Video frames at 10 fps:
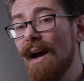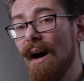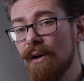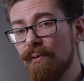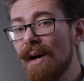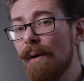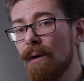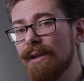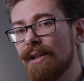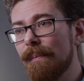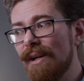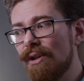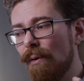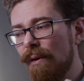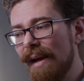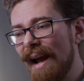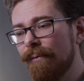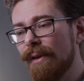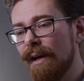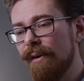I really wanted to make sure that
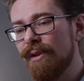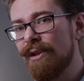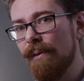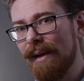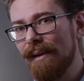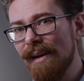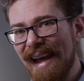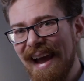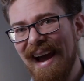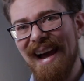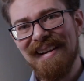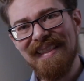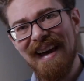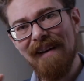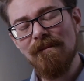everything I was doing had that